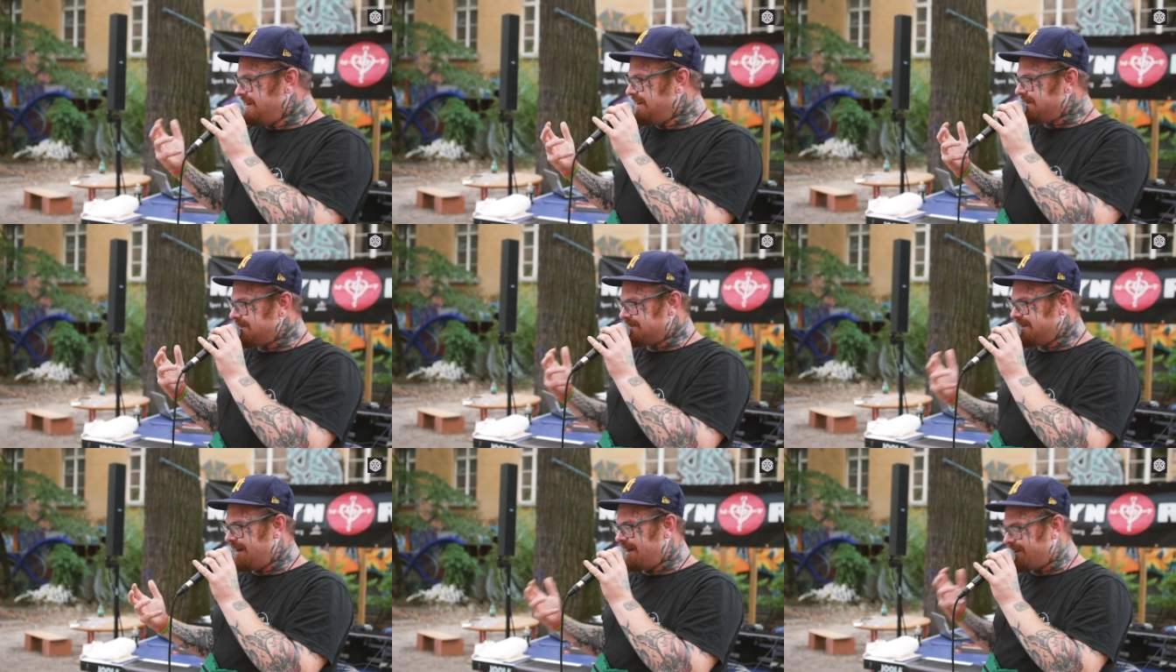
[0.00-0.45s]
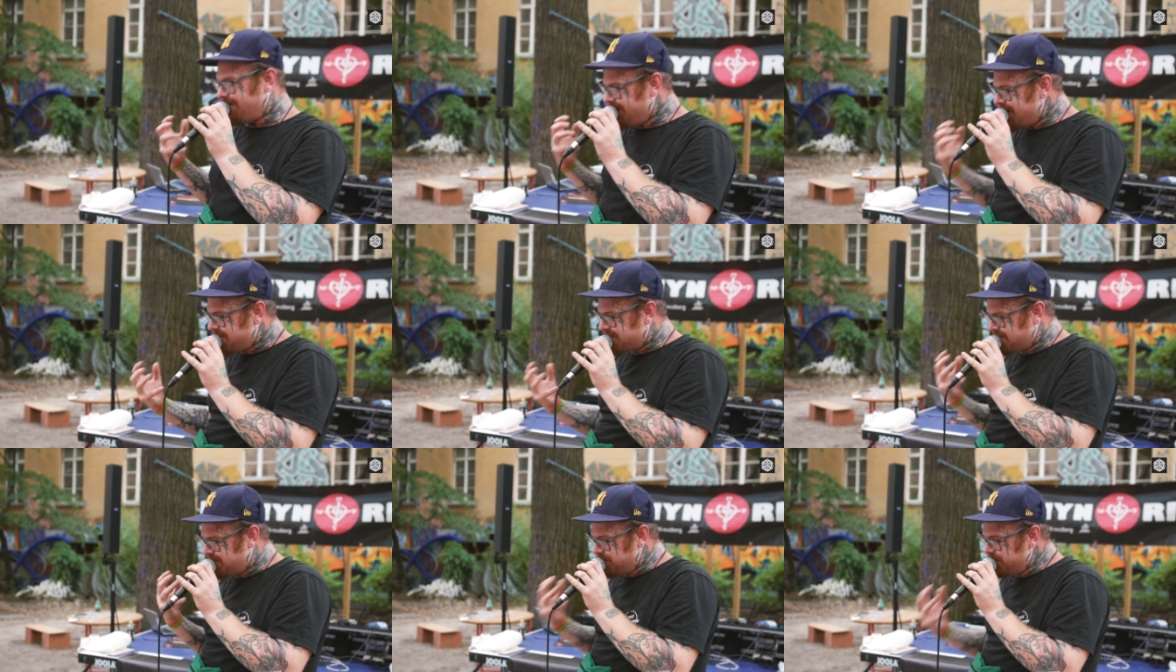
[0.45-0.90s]
like
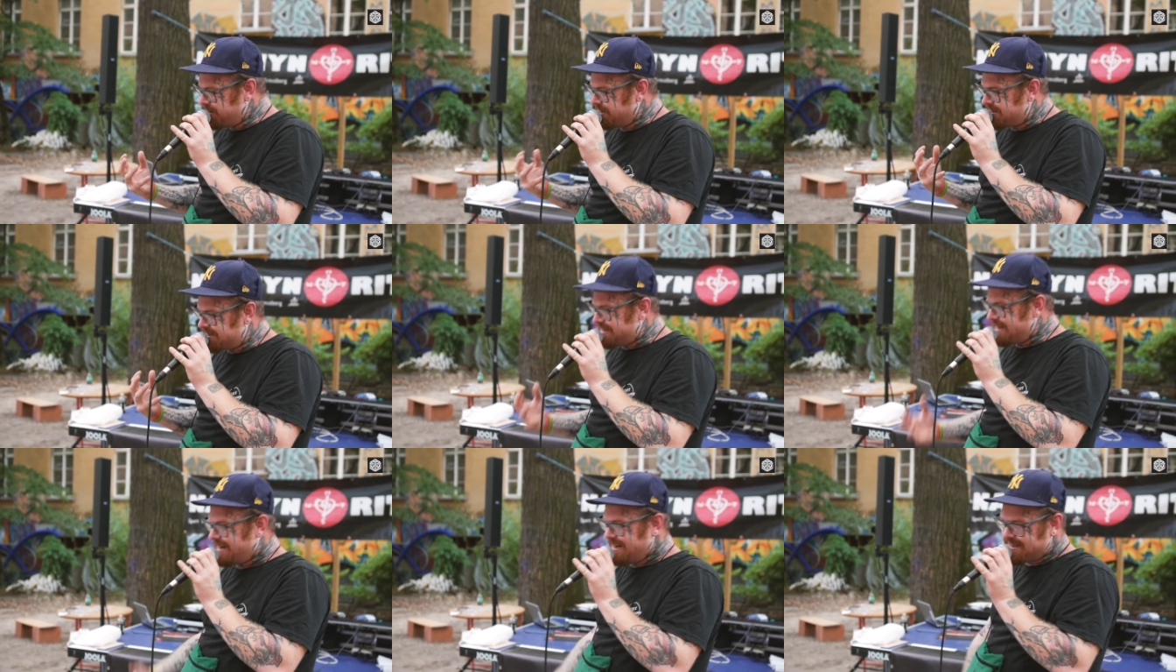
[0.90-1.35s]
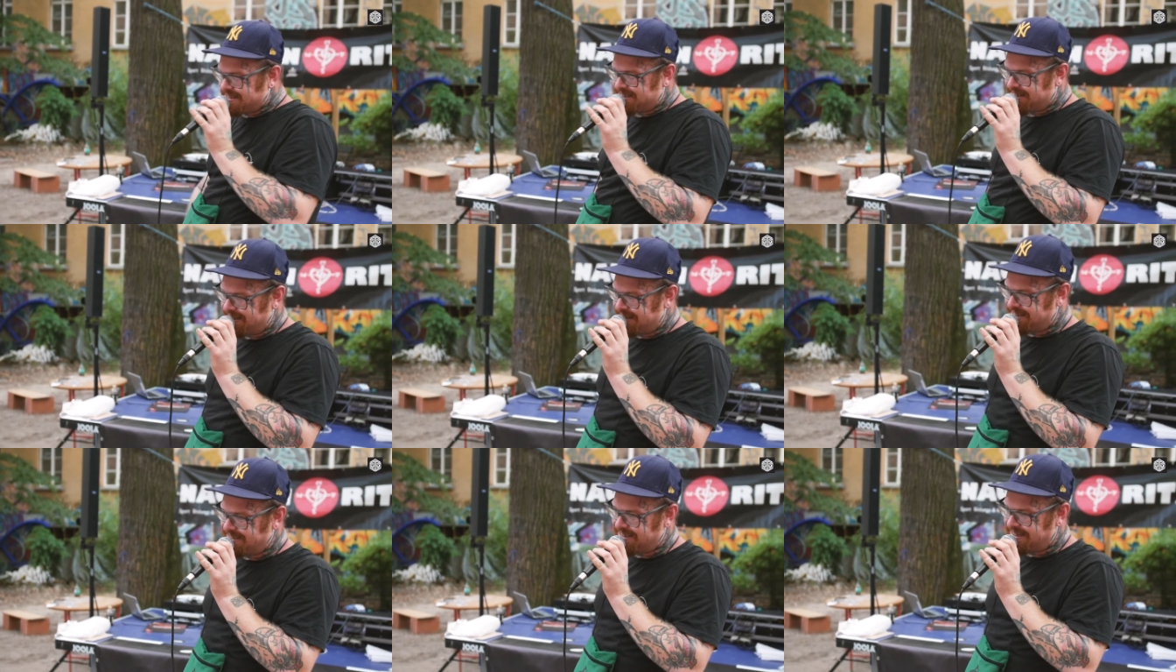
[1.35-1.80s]
let's do this, guys.
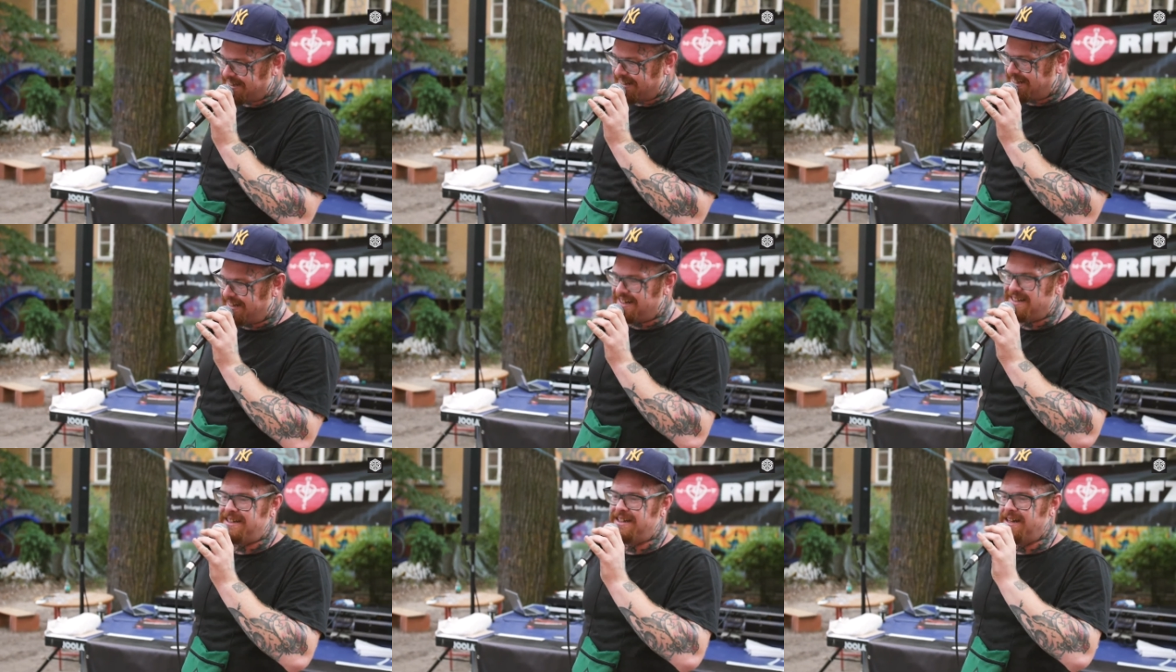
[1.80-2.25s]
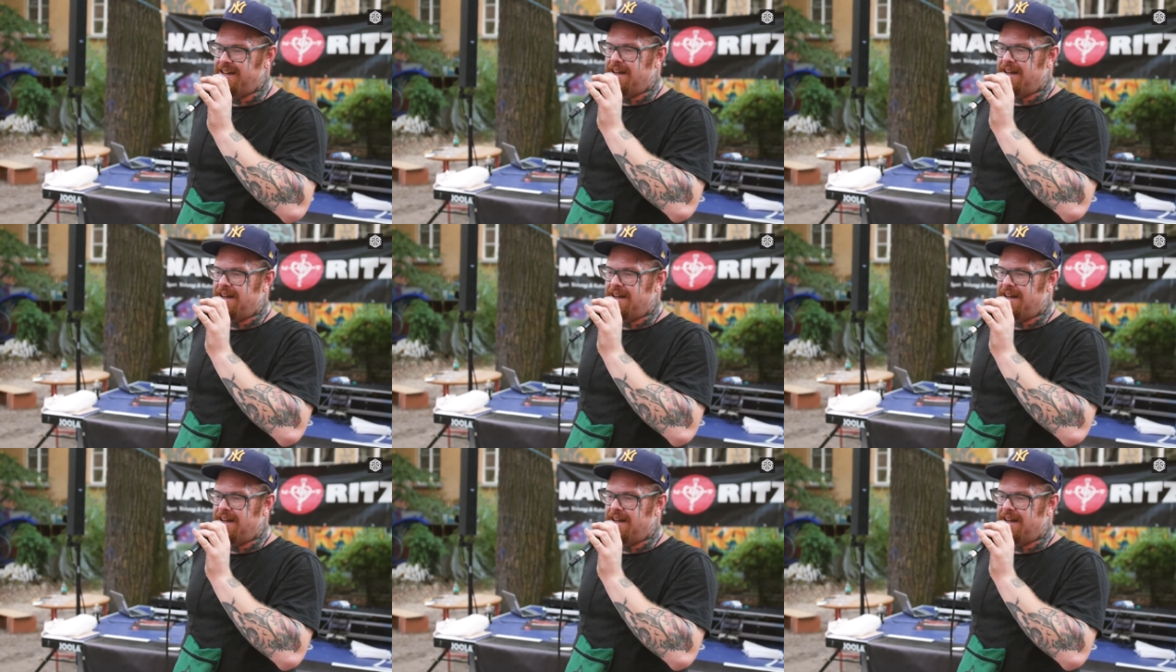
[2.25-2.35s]
And uh,